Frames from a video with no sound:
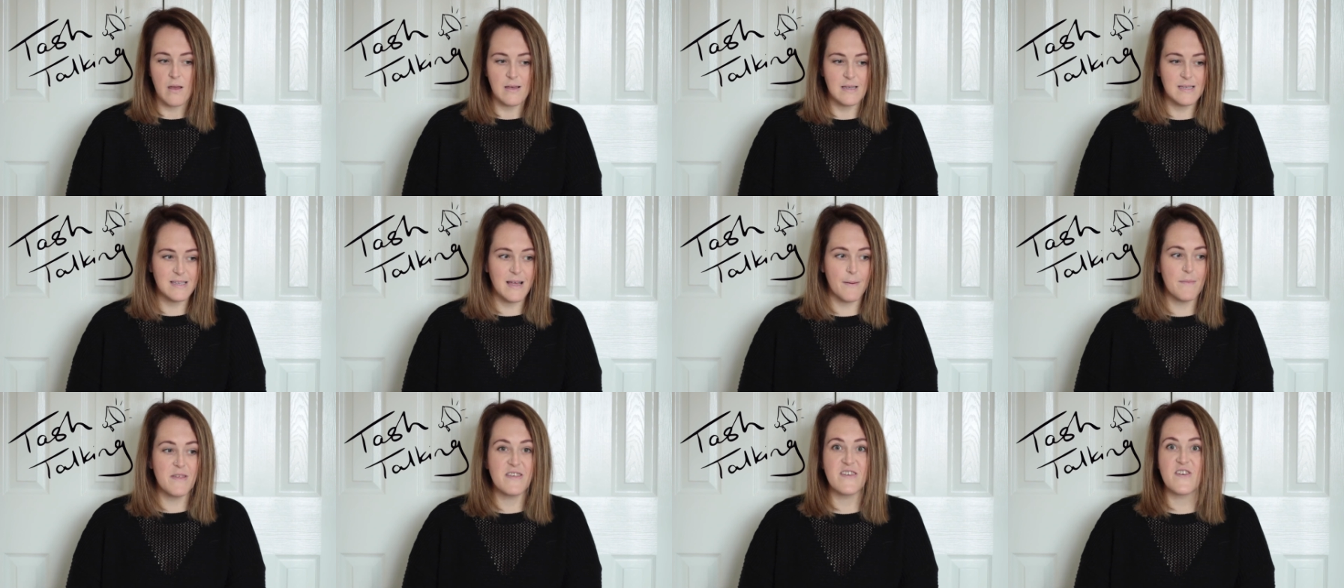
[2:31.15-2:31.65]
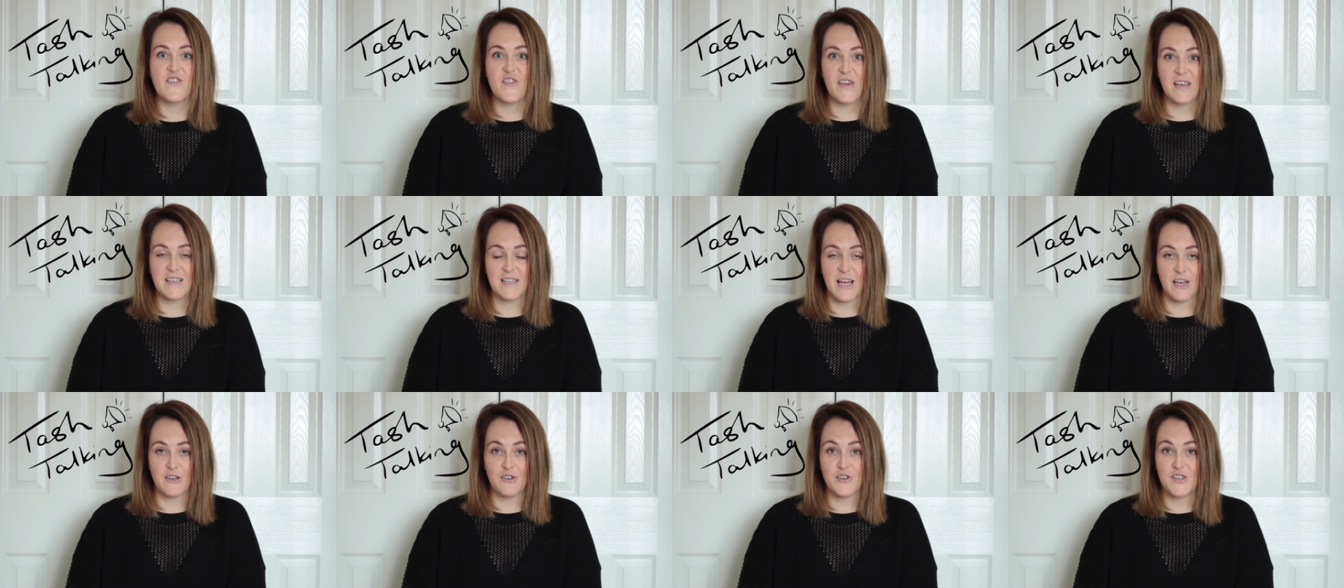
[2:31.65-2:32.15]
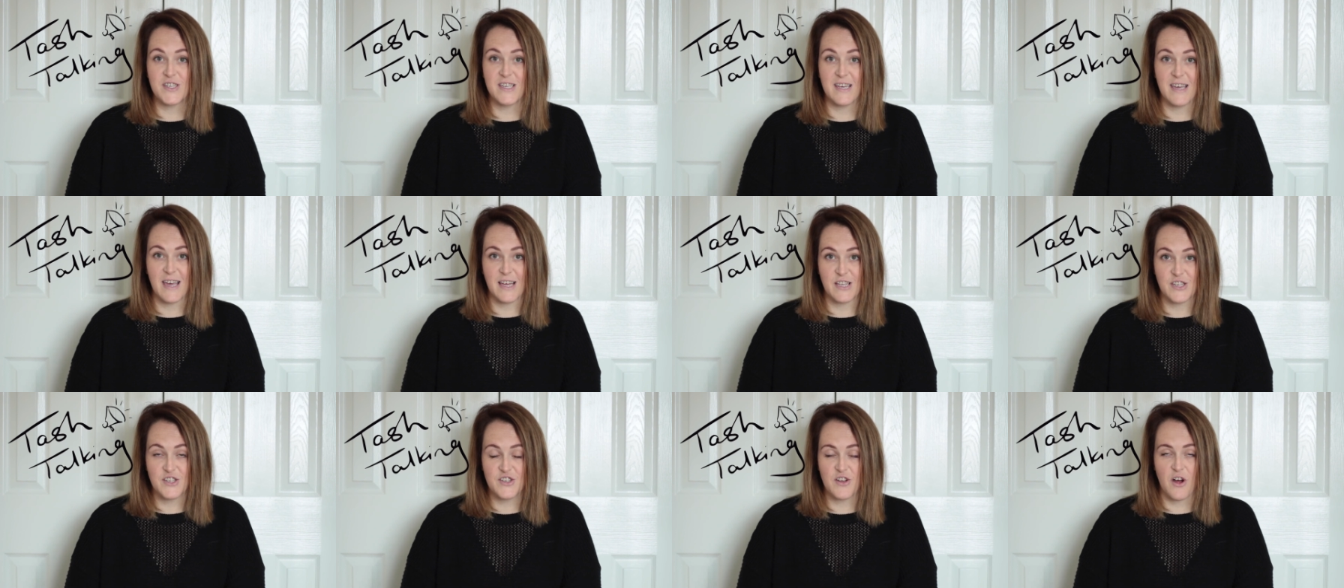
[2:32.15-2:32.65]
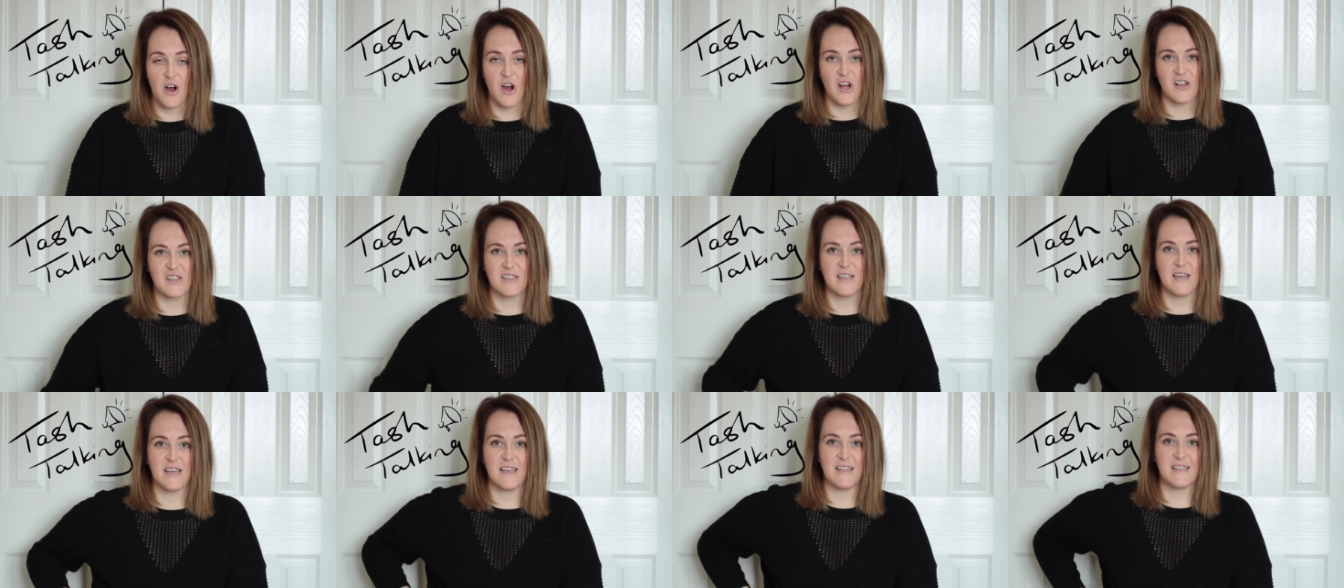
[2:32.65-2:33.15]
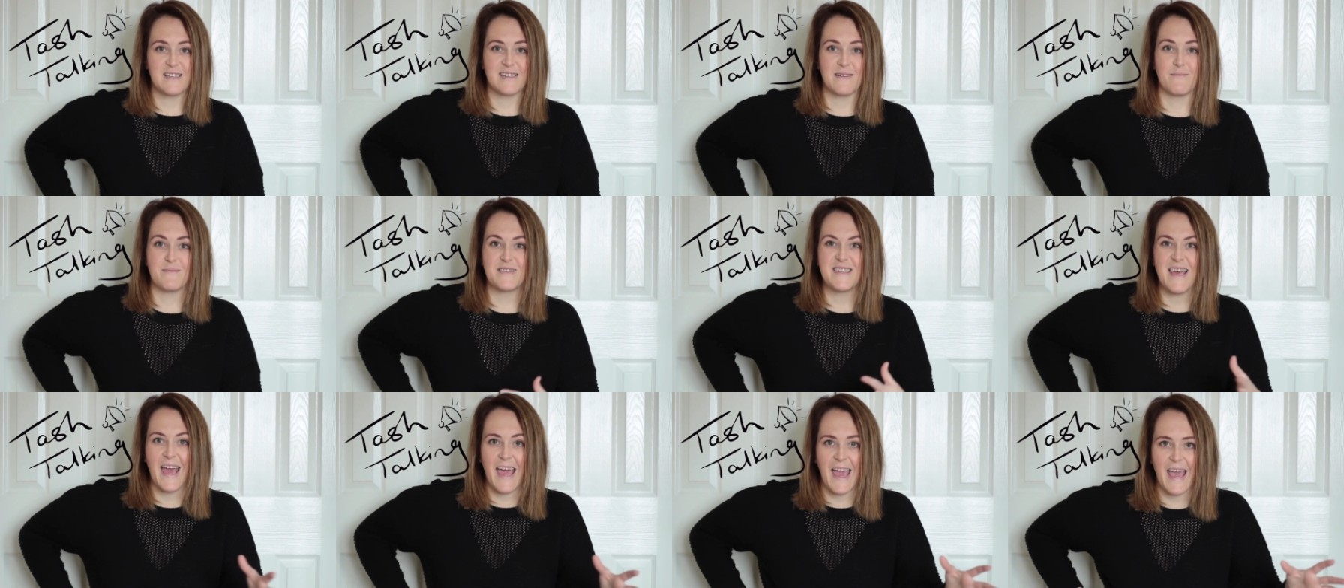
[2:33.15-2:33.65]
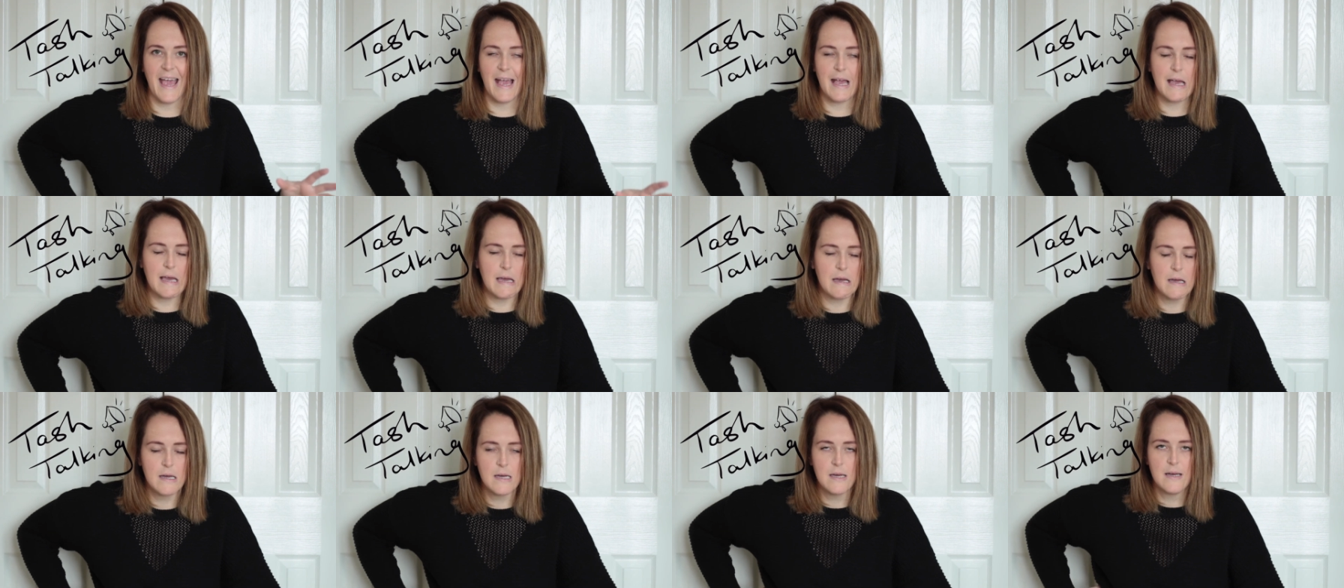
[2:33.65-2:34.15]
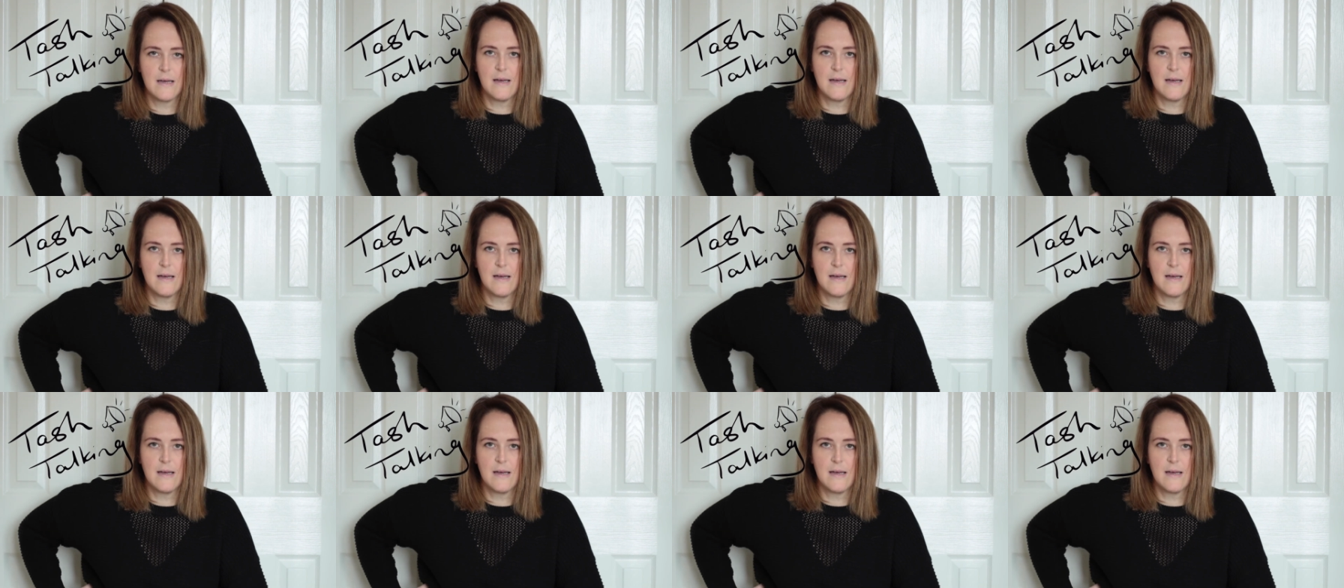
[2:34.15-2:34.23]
some of the things I used to get started, some tech,